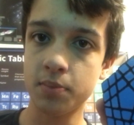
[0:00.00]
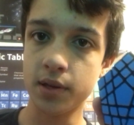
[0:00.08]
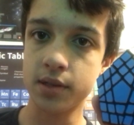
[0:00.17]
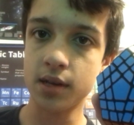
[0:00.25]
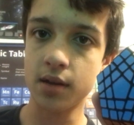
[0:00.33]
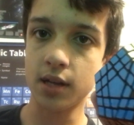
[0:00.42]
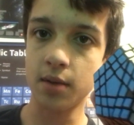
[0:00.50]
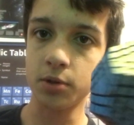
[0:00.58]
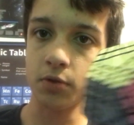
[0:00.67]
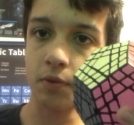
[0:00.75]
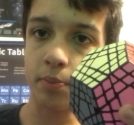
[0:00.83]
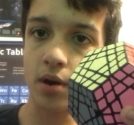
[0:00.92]
but it's not that
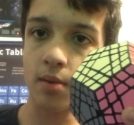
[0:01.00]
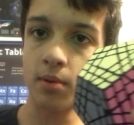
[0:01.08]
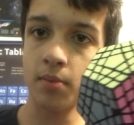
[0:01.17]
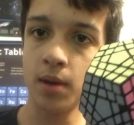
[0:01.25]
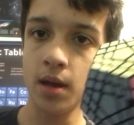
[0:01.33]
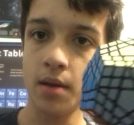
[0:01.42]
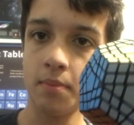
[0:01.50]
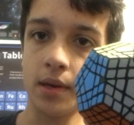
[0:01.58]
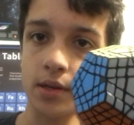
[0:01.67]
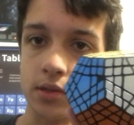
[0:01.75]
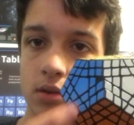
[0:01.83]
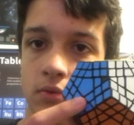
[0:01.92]
much of a problem
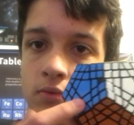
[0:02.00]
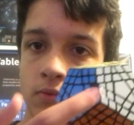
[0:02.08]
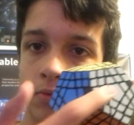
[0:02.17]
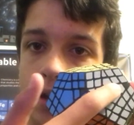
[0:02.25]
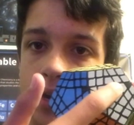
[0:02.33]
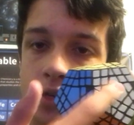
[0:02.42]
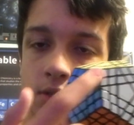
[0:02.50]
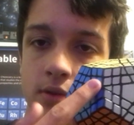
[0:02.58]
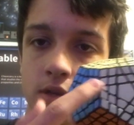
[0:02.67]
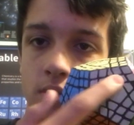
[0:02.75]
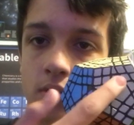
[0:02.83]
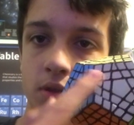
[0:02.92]
because they're right next to
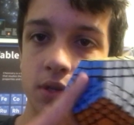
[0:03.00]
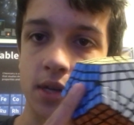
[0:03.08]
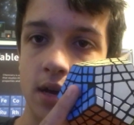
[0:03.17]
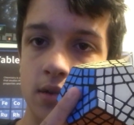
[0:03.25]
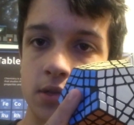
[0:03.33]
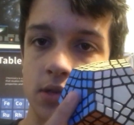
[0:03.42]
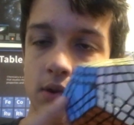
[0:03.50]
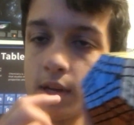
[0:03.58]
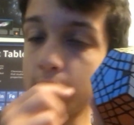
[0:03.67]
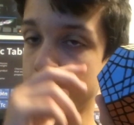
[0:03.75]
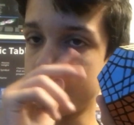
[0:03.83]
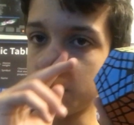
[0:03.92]
each other on the sides, so I
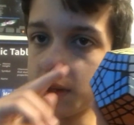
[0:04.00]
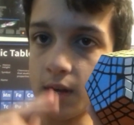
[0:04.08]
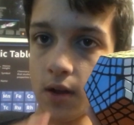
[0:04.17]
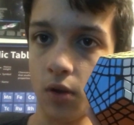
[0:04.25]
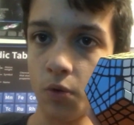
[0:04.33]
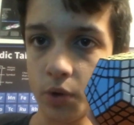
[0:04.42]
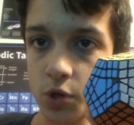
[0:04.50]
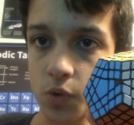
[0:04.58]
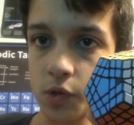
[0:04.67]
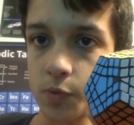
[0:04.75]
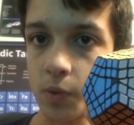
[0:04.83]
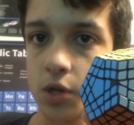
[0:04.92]
can easily tell which
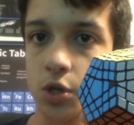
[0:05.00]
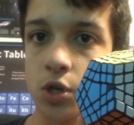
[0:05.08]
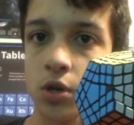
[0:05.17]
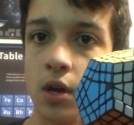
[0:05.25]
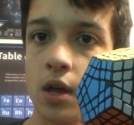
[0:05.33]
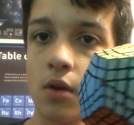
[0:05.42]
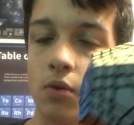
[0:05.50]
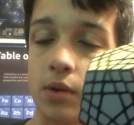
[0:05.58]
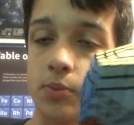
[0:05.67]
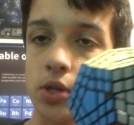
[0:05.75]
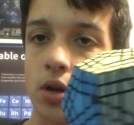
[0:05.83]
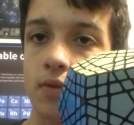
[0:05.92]
one's which when
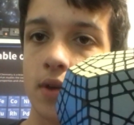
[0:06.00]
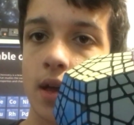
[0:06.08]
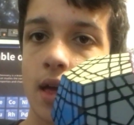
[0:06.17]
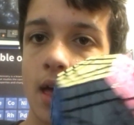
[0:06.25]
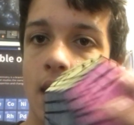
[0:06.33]
I'm solving.